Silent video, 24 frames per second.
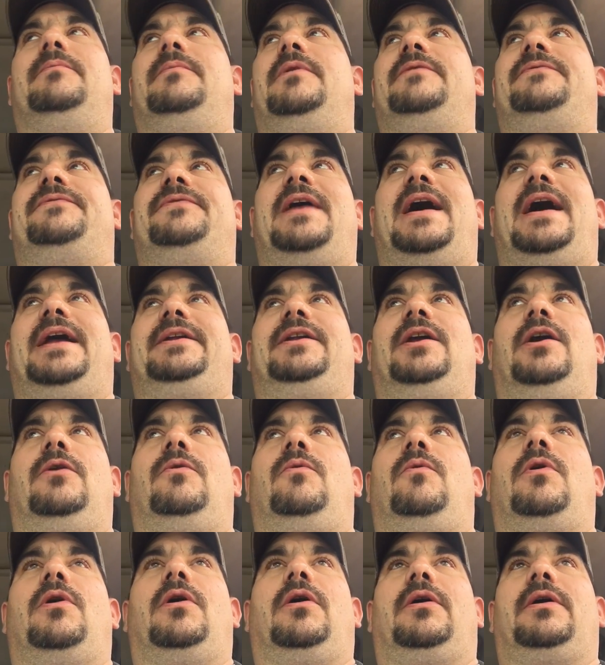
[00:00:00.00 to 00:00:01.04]
If that
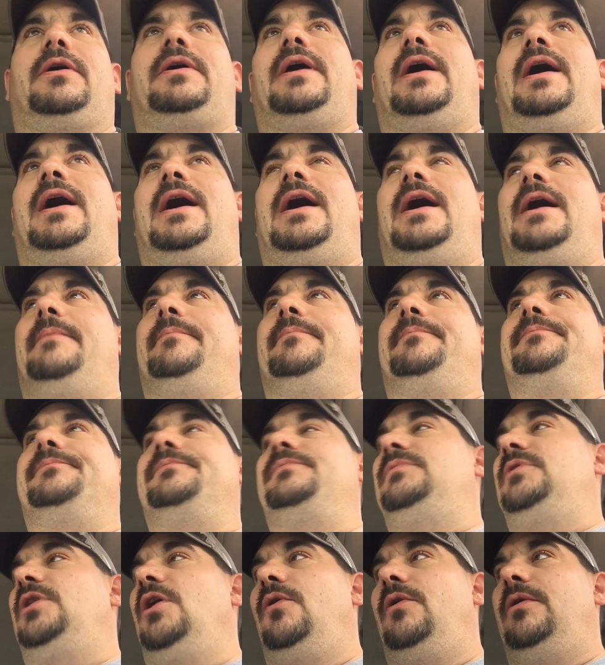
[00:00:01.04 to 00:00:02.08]
don't work,
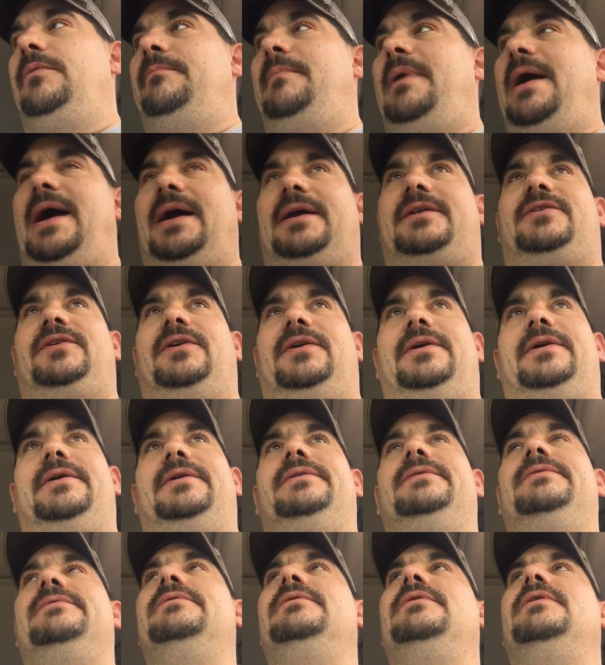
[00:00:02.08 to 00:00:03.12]
I'm going back to,
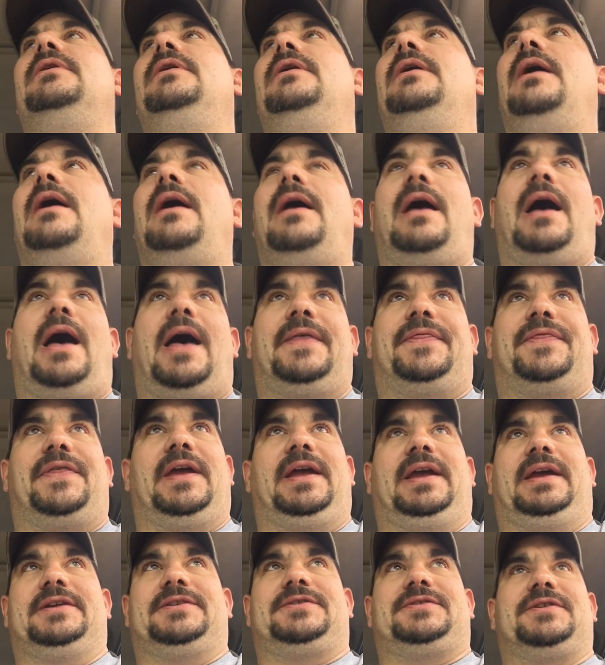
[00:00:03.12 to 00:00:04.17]
I
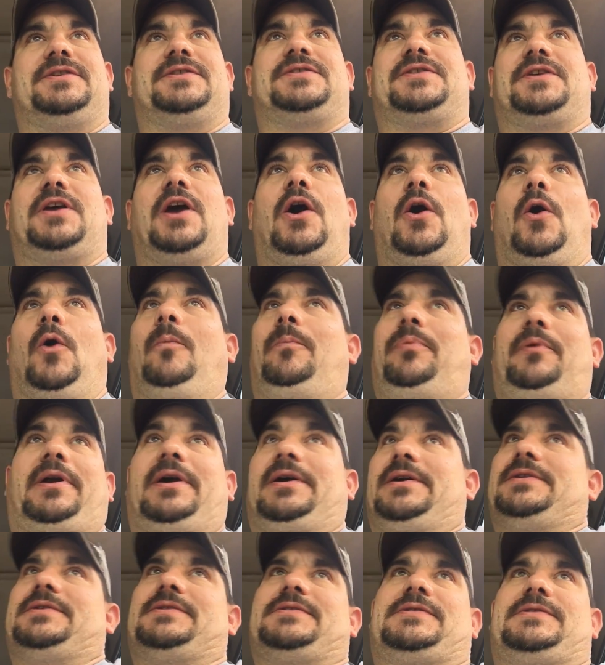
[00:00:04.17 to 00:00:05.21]
think it's the scope,
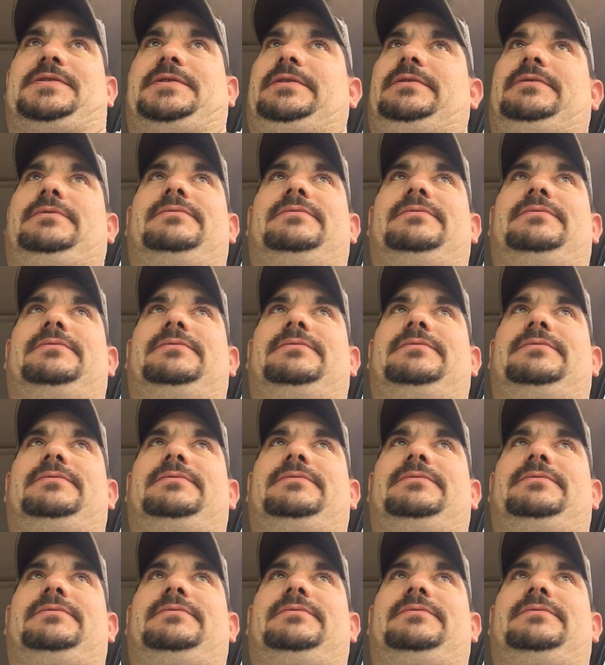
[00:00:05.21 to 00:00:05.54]
because